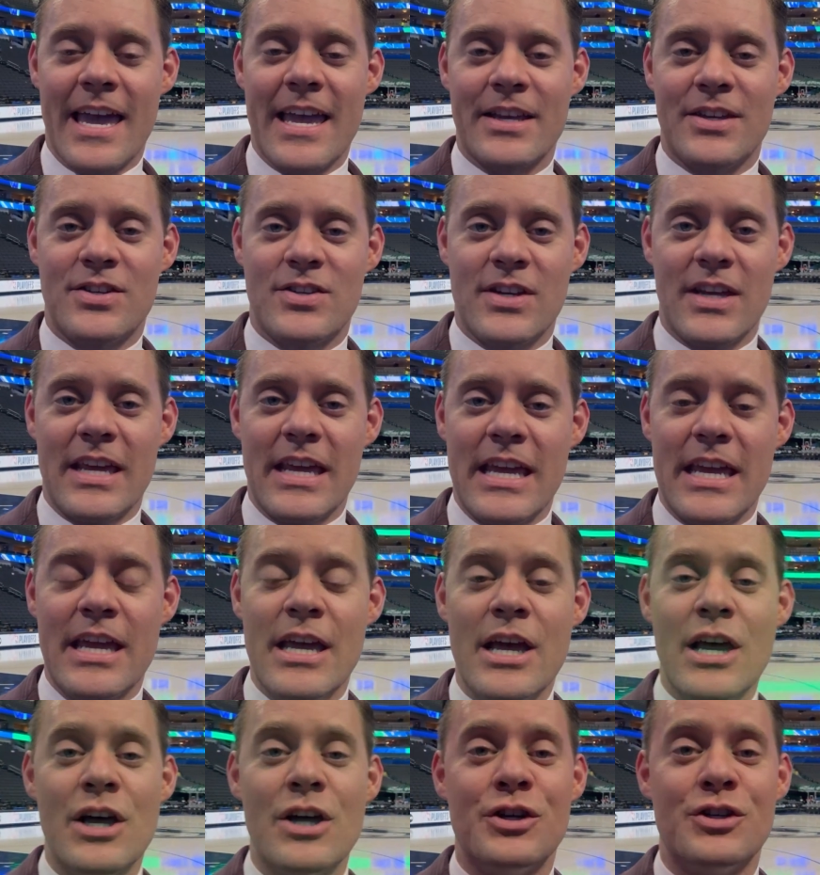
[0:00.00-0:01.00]
AAC
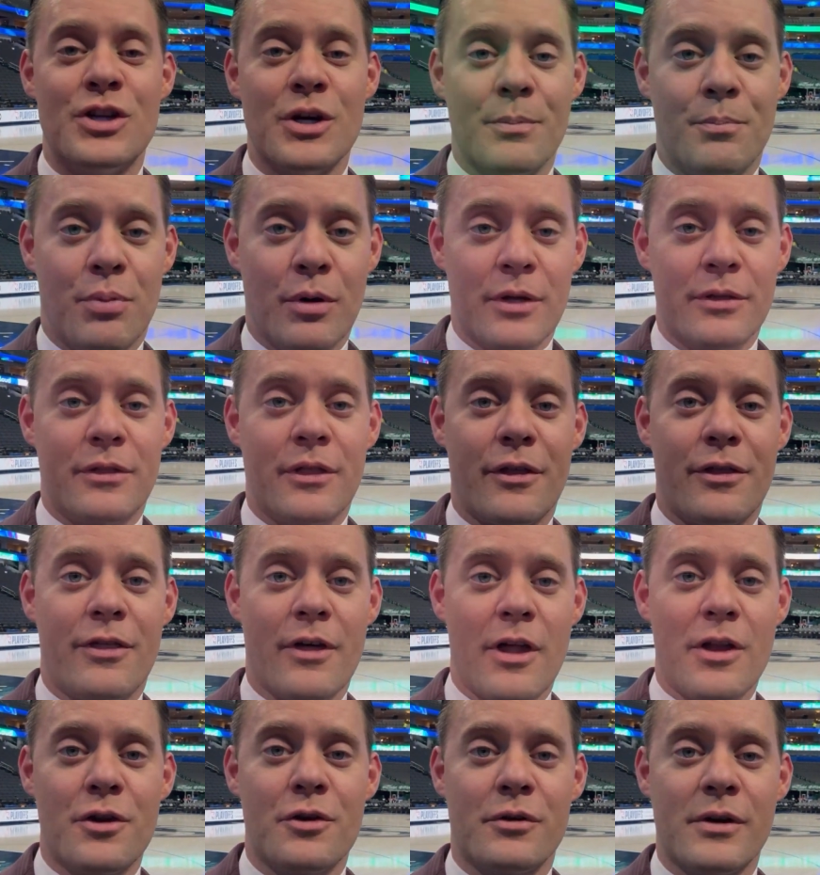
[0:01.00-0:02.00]
to put the
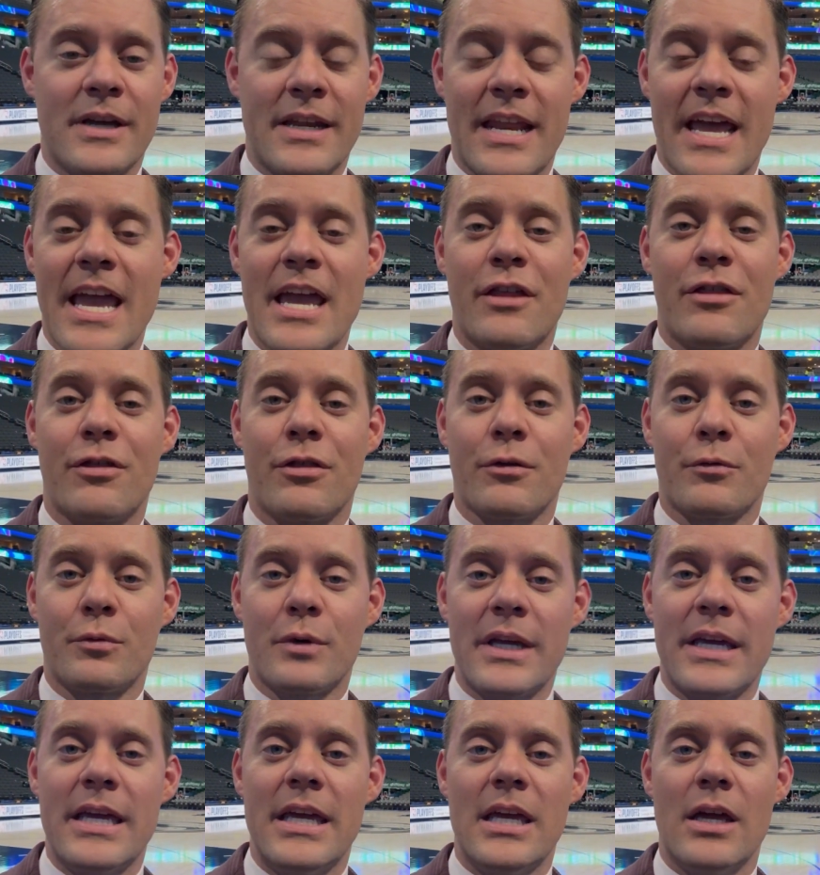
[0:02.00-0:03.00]
Thunder in a
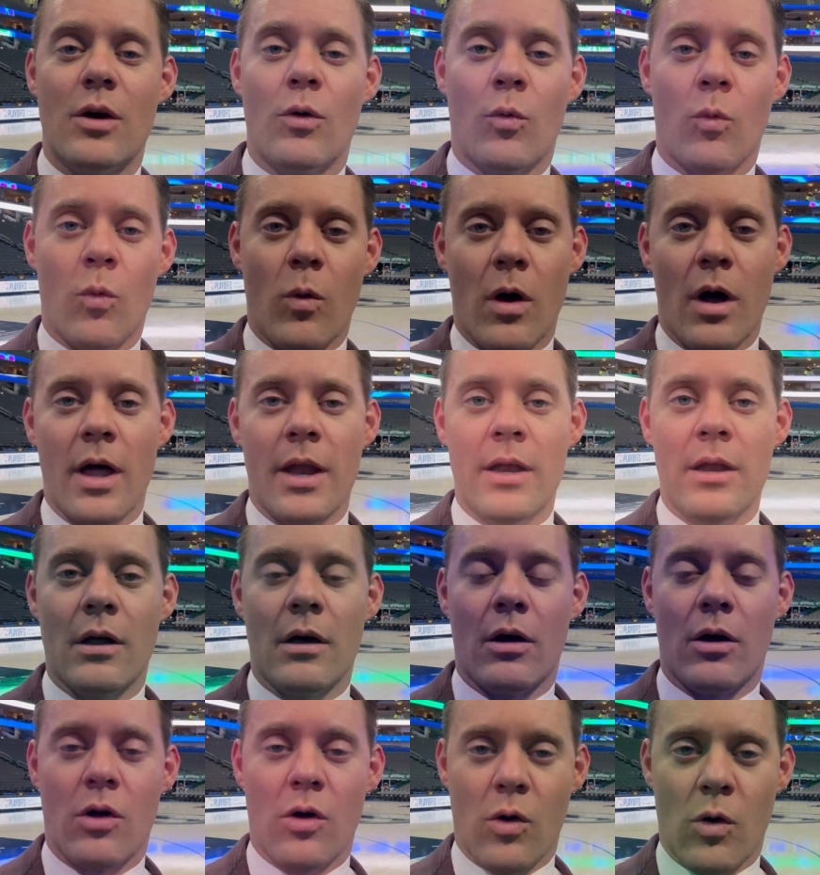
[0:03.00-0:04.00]
3 1
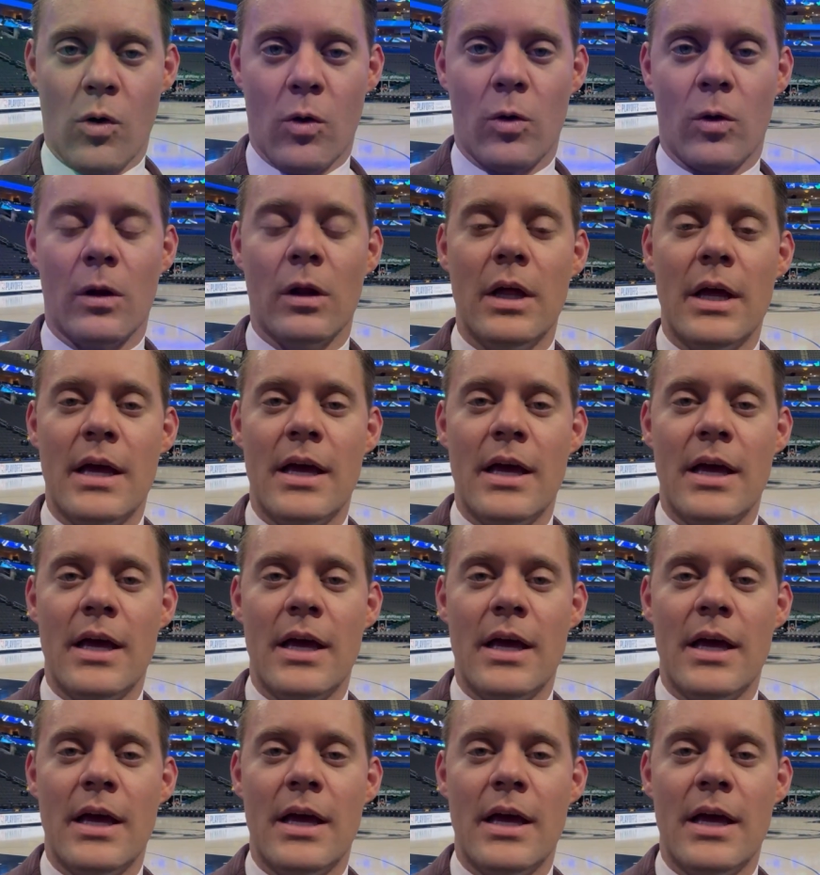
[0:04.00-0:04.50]
hole.